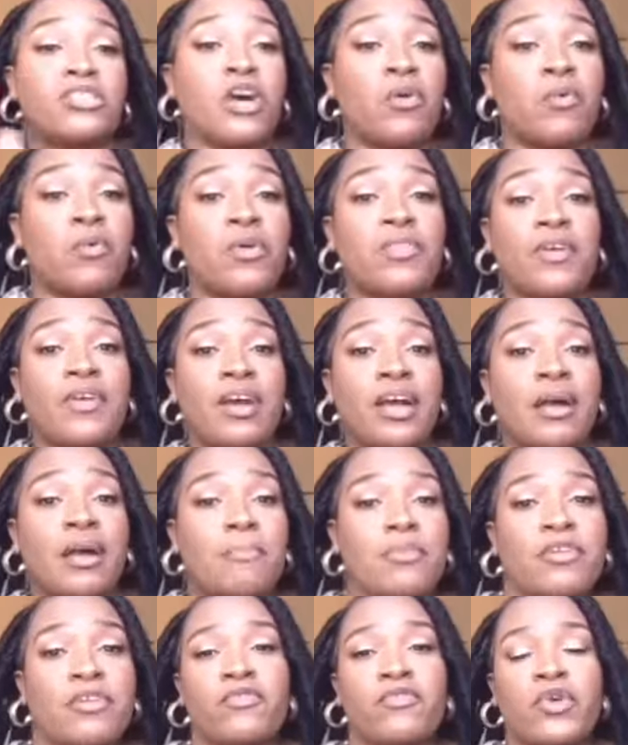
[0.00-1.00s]
with a
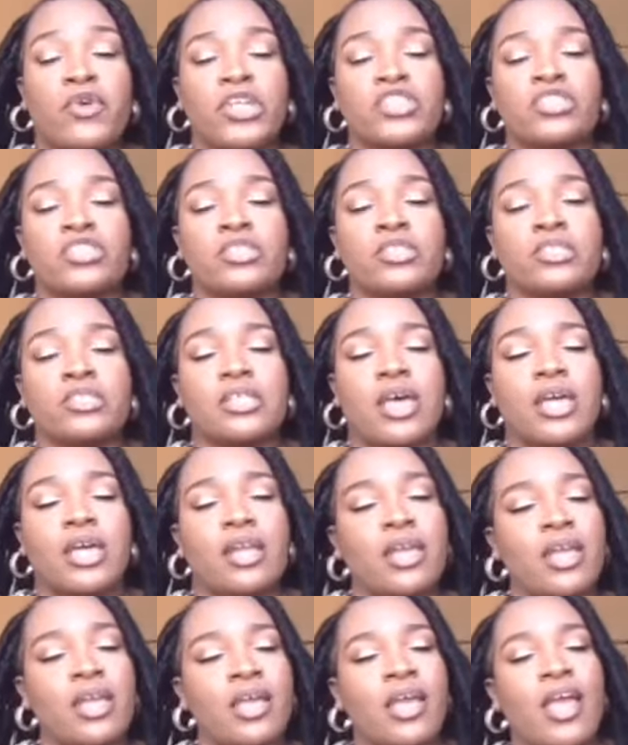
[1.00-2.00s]
couple of questions that
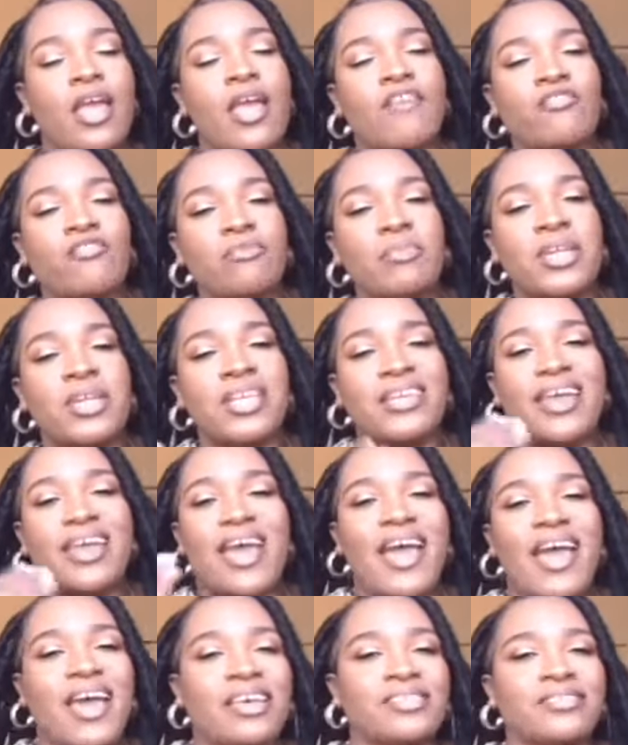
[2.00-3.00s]
everybody
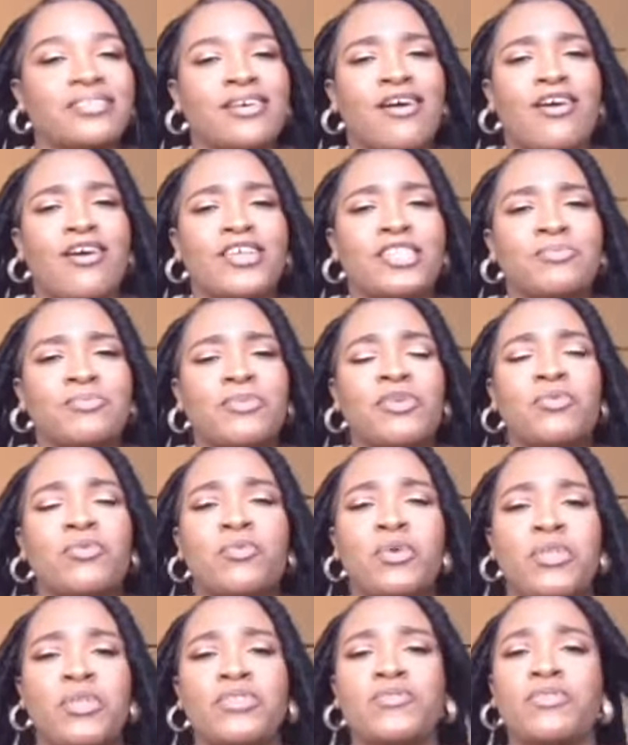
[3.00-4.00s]
has asked me
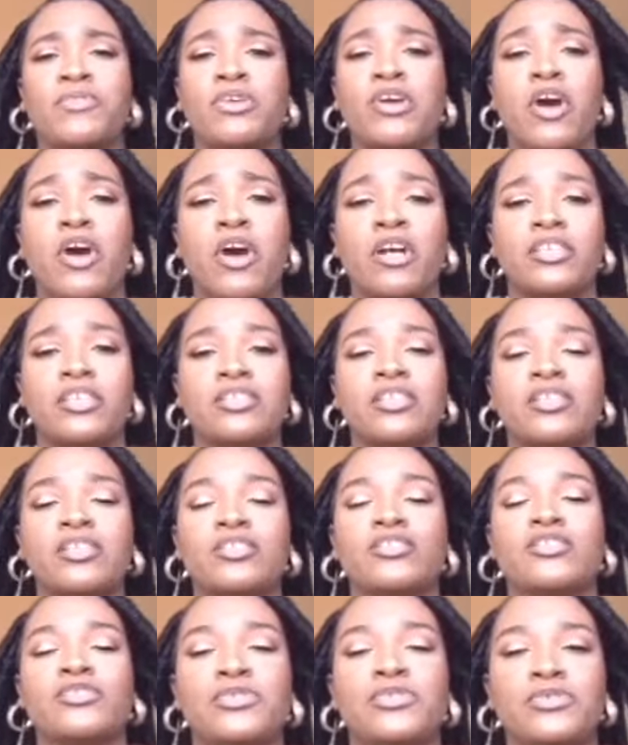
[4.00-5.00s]
with regards
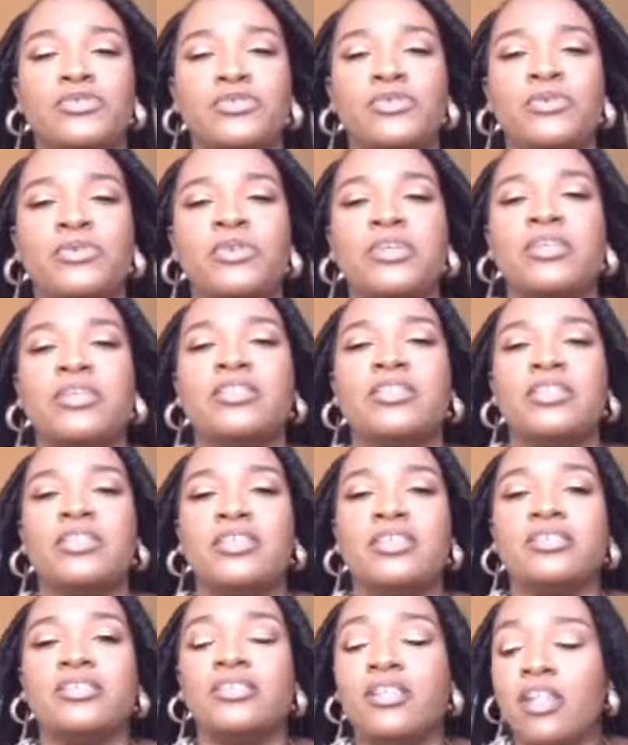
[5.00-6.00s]
to
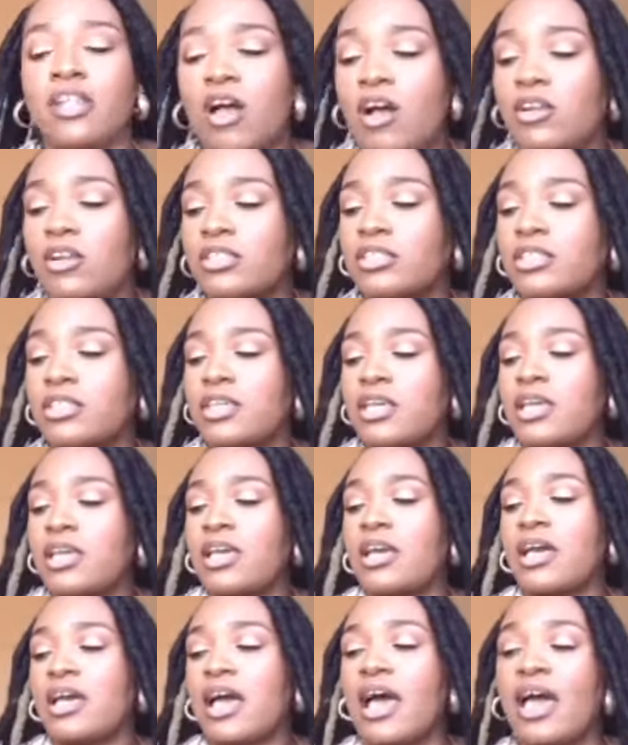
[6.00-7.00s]
these locks.
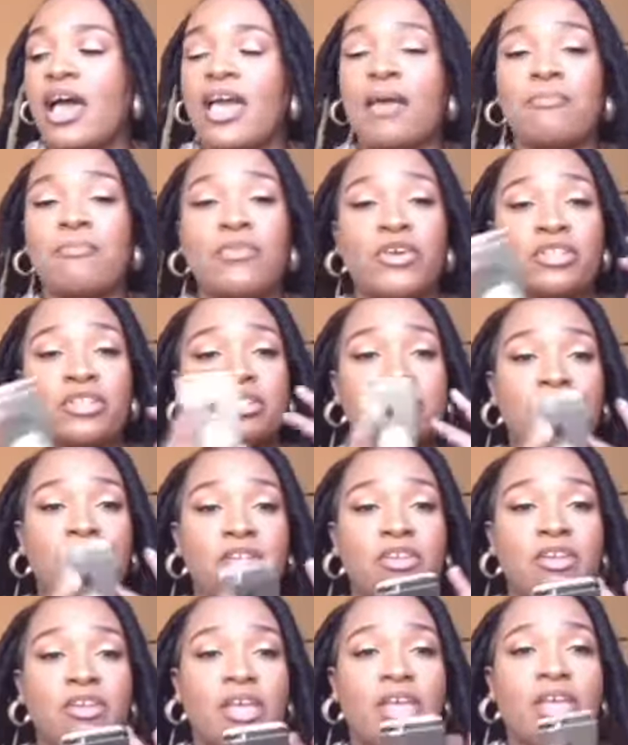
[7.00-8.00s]
I am going to be
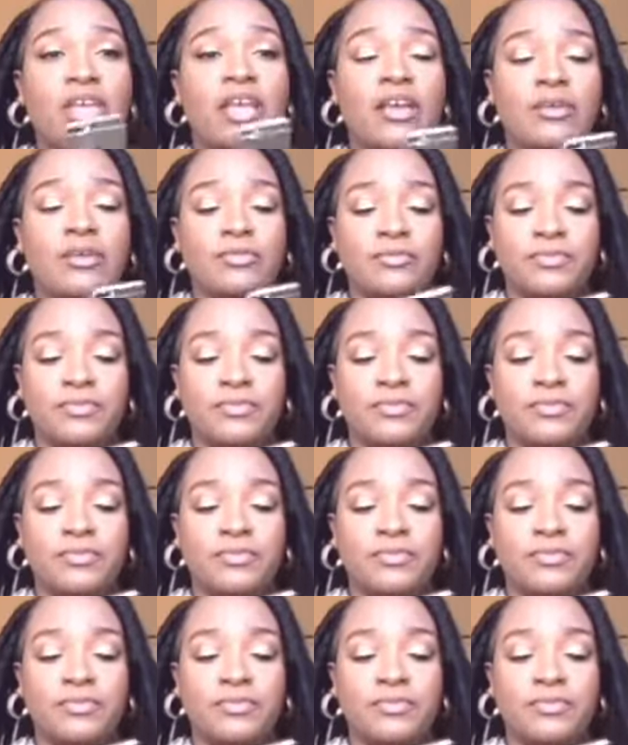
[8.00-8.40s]
looking